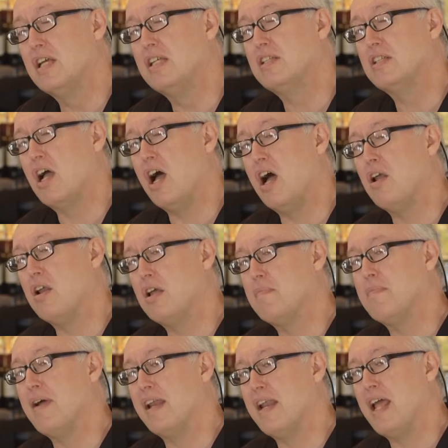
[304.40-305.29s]
it's
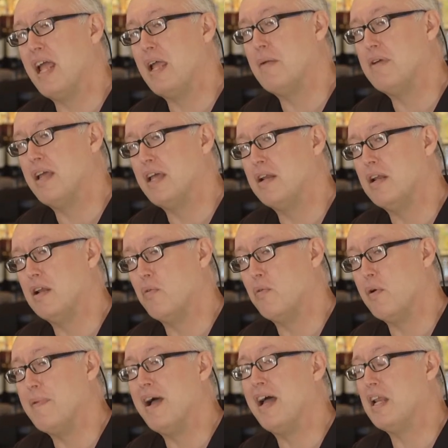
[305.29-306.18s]
calling my name
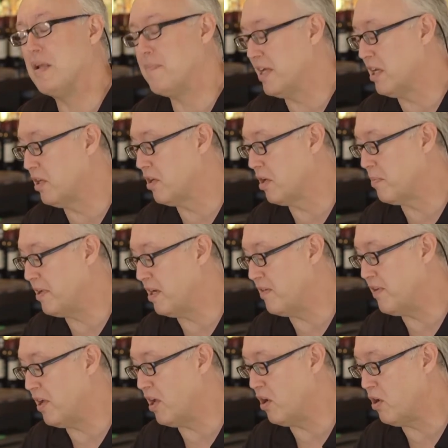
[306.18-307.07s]
and reminding me a little
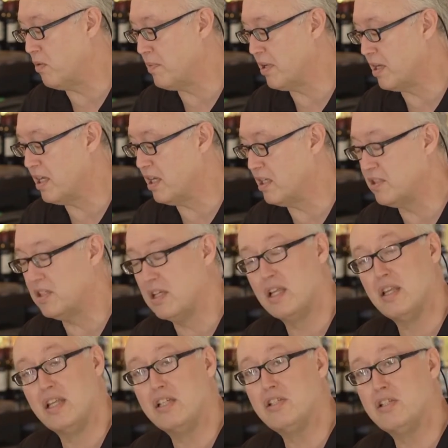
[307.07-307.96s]
bit of home, because
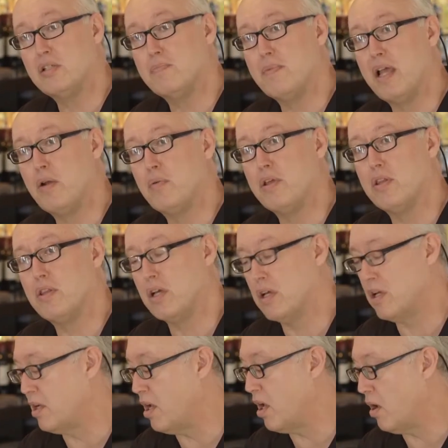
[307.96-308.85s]
this is made with
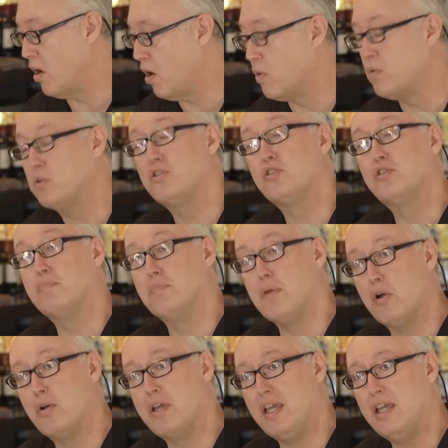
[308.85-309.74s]
Old
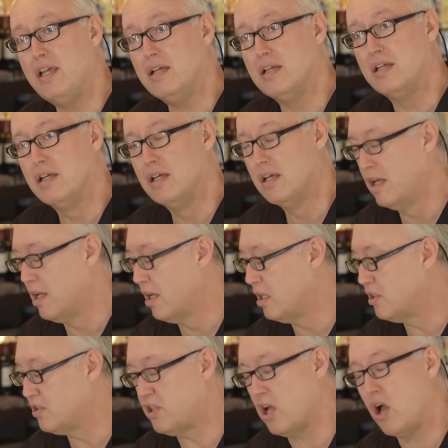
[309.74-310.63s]
Smoky
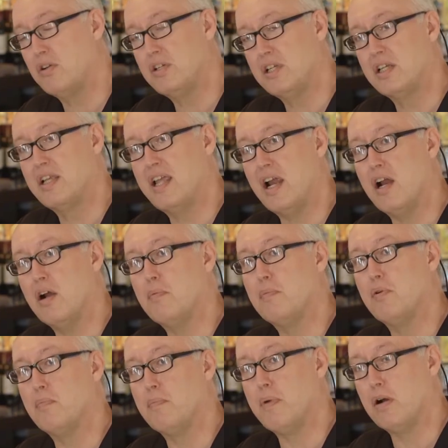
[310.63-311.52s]
salted
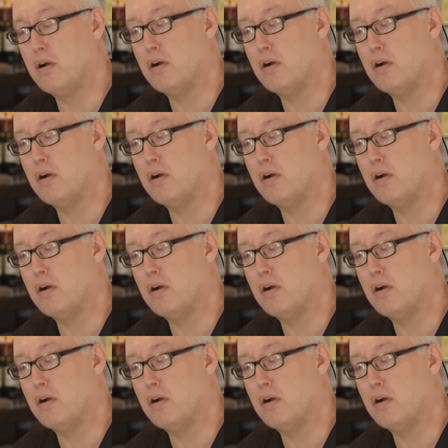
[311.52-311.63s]
caramel